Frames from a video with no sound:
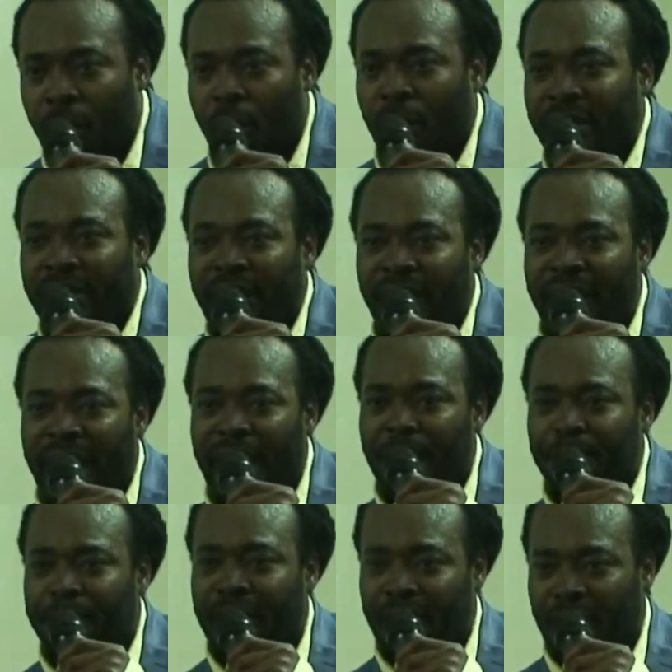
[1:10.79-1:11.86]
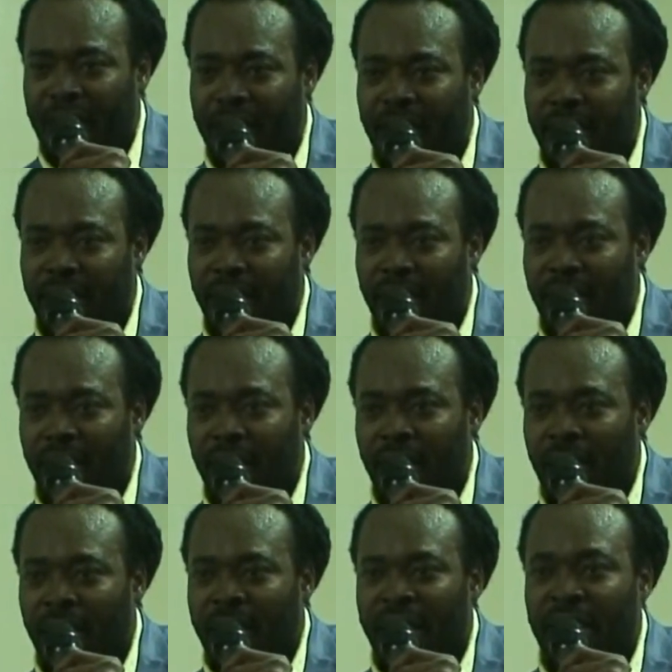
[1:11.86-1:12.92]
But the emptiness
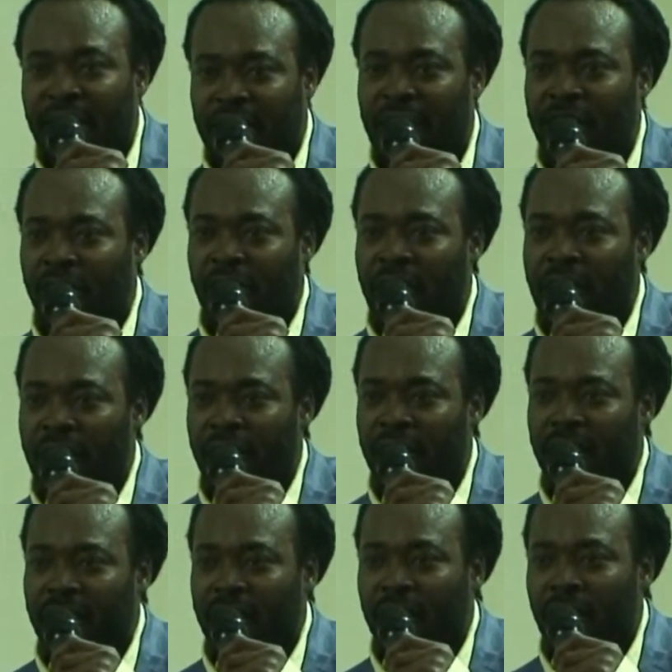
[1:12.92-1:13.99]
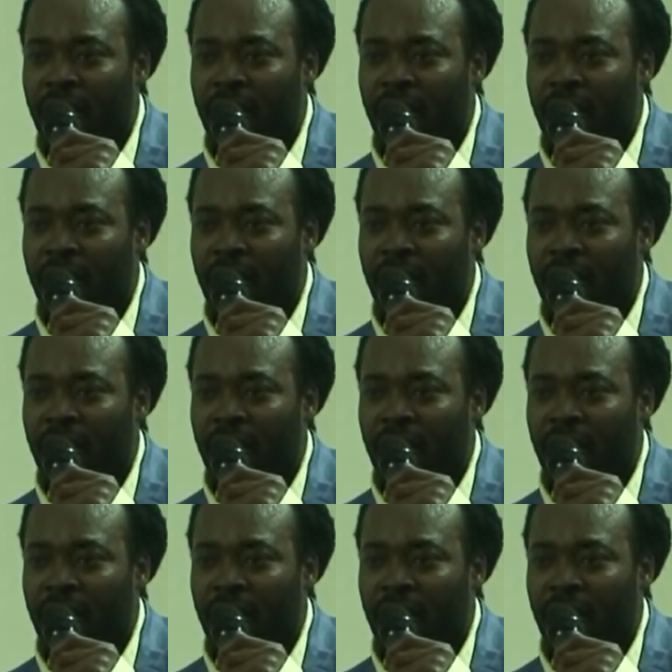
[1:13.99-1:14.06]
is Jesus Christ.